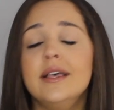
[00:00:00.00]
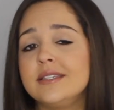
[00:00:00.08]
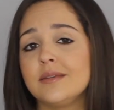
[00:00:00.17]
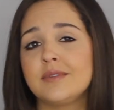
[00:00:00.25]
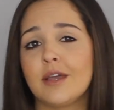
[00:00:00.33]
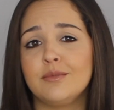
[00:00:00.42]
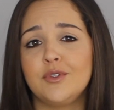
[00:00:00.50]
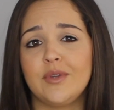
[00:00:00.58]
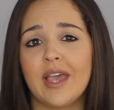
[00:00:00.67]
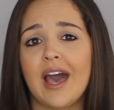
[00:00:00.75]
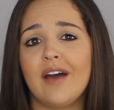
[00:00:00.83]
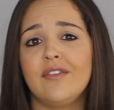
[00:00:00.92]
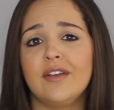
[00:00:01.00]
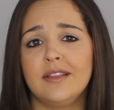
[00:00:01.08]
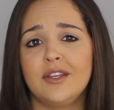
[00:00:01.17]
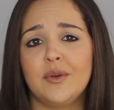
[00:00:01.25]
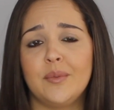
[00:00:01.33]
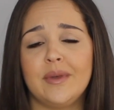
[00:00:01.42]
Sometimes we have a
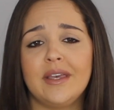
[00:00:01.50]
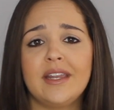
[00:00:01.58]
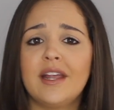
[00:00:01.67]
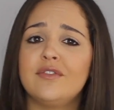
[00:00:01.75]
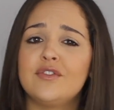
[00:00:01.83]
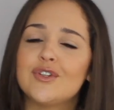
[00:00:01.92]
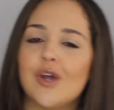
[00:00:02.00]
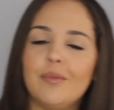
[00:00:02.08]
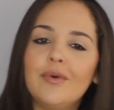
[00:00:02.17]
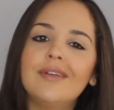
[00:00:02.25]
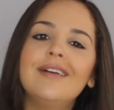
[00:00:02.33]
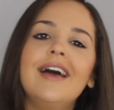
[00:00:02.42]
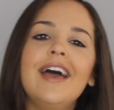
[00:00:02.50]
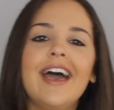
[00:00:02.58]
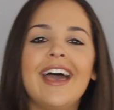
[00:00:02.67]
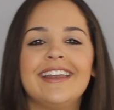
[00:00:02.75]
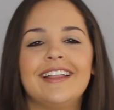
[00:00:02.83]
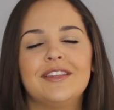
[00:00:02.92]
little bit of trouble
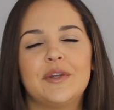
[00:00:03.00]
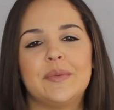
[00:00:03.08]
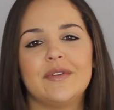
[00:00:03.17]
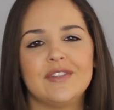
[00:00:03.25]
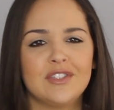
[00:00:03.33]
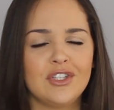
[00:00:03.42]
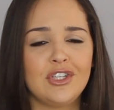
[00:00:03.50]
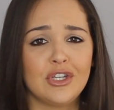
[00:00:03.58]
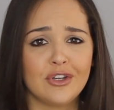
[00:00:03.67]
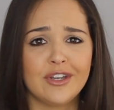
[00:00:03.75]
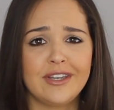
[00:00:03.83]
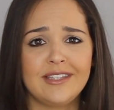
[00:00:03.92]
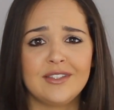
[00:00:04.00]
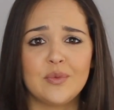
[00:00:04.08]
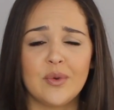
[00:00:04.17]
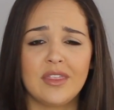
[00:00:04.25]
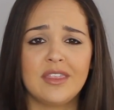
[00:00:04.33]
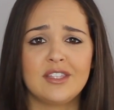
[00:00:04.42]
and a little bit of insecurities
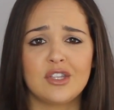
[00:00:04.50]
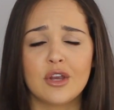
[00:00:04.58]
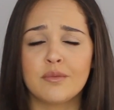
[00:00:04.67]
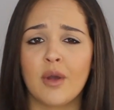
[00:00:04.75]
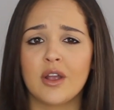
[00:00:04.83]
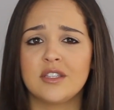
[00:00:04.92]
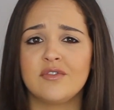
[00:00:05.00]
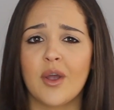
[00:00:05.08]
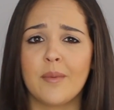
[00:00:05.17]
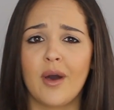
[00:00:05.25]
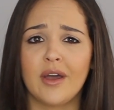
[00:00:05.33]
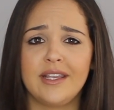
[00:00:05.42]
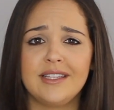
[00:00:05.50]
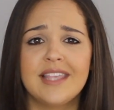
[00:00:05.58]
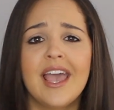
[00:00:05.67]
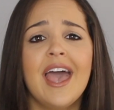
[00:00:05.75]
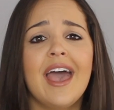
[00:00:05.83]
with certain parts of our bodies,